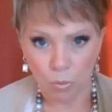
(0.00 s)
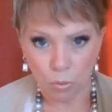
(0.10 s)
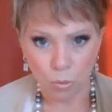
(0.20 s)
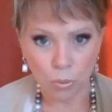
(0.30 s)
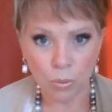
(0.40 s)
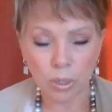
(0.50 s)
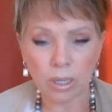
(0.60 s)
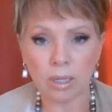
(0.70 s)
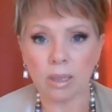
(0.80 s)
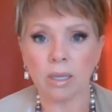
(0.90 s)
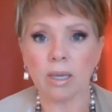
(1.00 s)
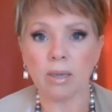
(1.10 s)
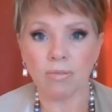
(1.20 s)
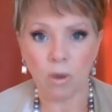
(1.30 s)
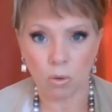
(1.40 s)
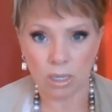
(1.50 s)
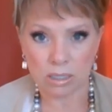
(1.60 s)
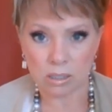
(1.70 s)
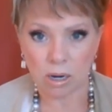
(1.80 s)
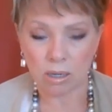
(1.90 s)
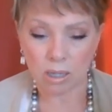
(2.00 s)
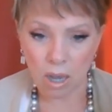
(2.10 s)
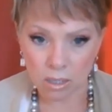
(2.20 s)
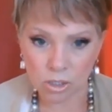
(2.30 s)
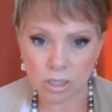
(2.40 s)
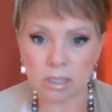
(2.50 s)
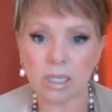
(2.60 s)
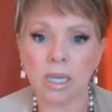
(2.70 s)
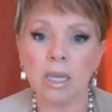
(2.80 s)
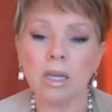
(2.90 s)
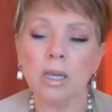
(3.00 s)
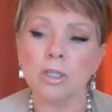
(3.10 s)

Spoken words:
really focused on consciously